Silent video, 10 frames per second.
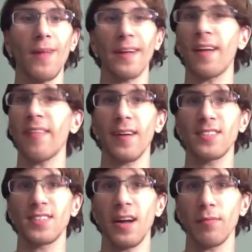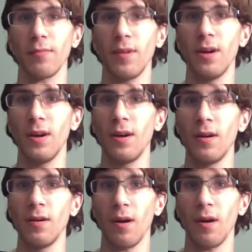nothing else has gotten
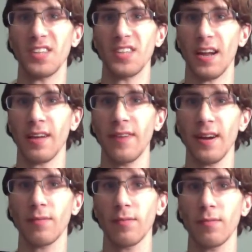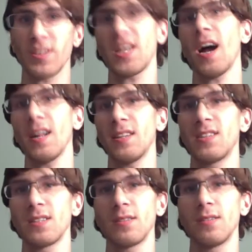a restanding effect besides.